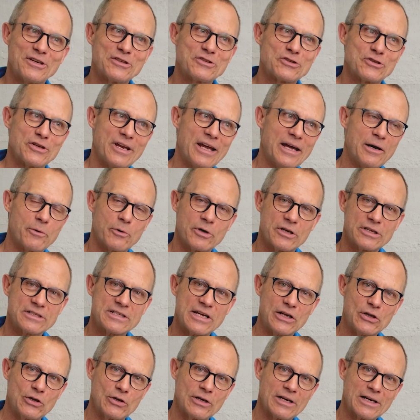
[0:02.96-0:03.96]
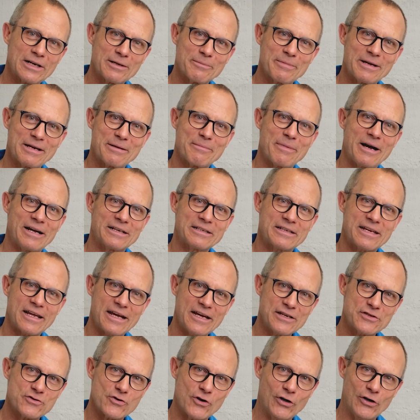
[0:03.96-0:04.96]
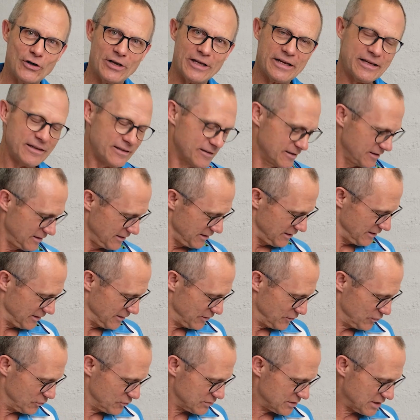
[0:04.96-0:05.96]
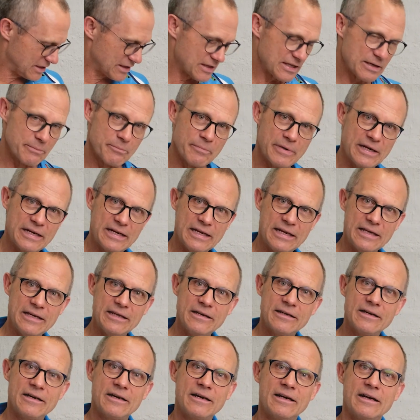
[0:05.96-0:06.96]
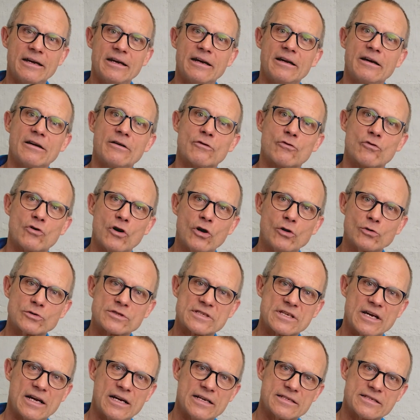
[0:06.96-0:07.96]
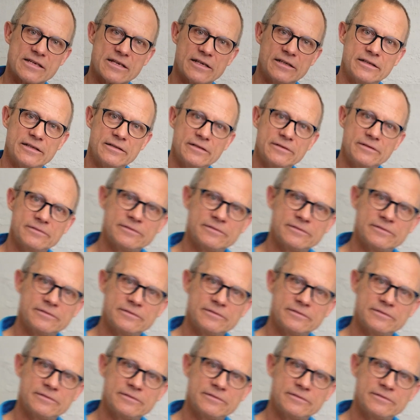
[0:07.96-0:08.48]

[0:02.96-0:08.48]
Today I want to tell you a little bit about case rolling using the mini Rollsizer.